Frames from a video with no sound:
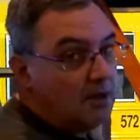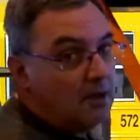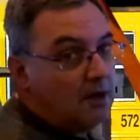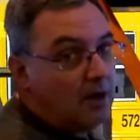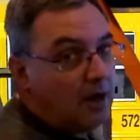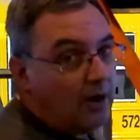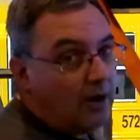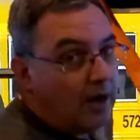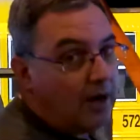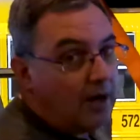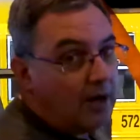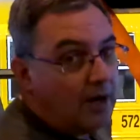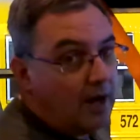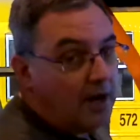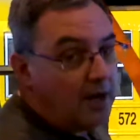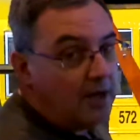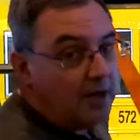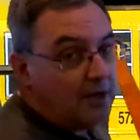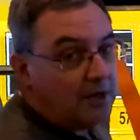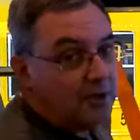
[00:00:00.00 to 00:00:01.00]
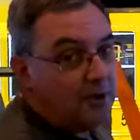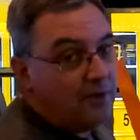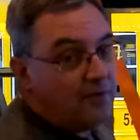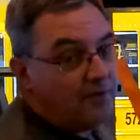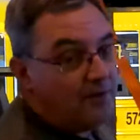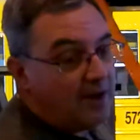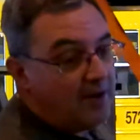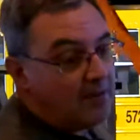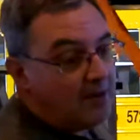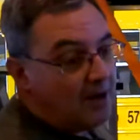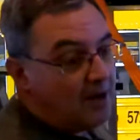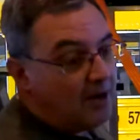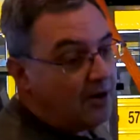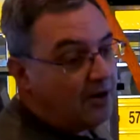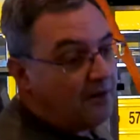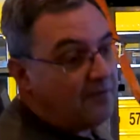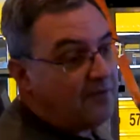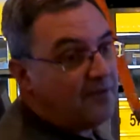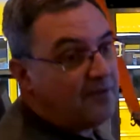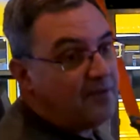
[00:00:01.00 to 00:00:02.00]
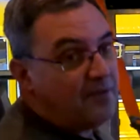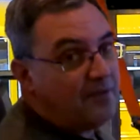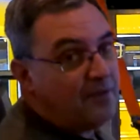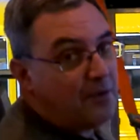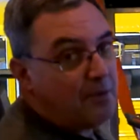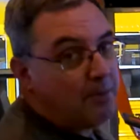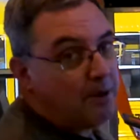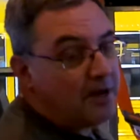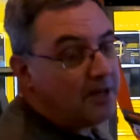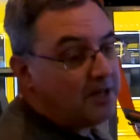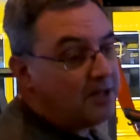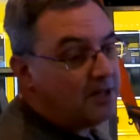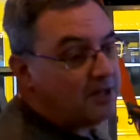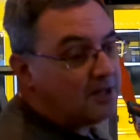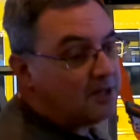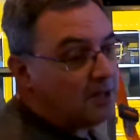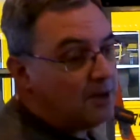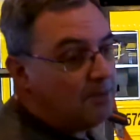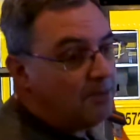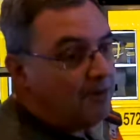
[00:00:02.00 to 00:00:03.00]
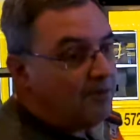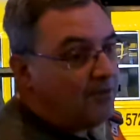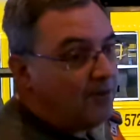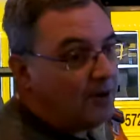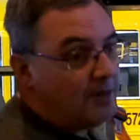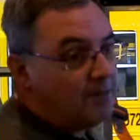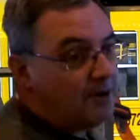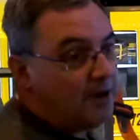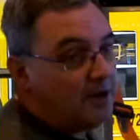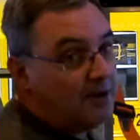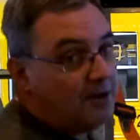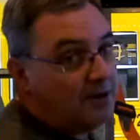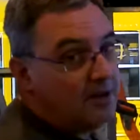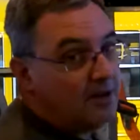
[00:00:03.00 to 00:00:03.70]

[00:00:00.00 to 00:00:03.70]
Alright, I need to do a 5-mile-an-hour 50-foot brake test though before I'm done?